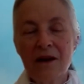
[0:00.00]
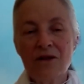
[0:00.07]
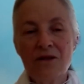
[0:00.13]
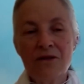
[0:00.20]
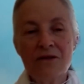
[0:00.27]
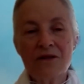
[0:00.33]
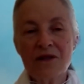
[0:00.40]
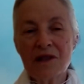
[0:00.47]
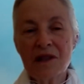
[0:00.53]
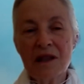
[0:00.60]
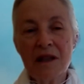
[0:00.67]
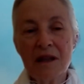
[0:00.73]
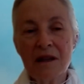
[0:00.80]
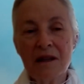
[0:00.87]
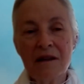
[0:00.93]
You
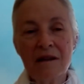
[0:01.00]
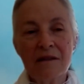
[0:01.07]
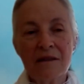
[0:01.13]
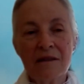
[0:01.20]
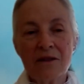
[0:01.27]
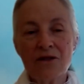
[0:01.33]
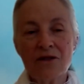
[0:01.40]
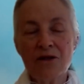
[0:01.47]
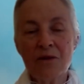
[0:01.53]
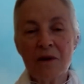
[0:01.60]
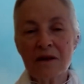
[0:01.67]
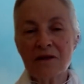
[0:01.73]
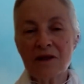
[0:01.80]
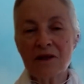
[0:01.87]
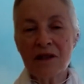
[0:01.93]
see that you
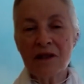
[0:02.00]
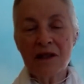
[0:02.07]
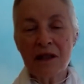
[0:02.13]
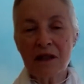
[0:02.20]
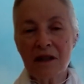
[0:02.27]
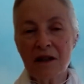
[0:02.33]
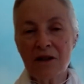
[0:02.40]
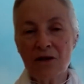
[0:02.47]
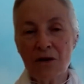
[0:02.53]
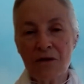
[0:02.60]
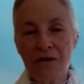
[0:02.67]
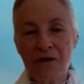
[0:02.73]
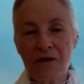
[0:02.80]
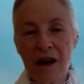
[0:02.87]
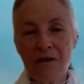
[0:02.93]
are sitting in your
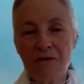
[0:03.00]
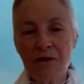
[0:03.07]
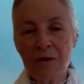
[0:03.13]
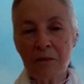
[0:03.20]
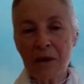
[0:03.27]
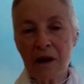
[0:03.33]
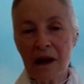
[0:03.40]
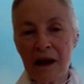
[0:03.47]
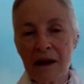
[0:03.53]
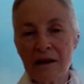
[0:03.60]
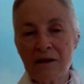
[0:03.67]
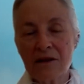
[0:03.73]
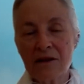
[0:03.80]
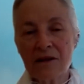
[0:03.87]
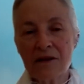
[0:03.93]
favorite
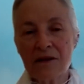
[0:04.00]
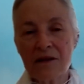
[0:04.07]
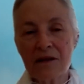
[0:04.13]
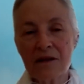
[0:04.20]
place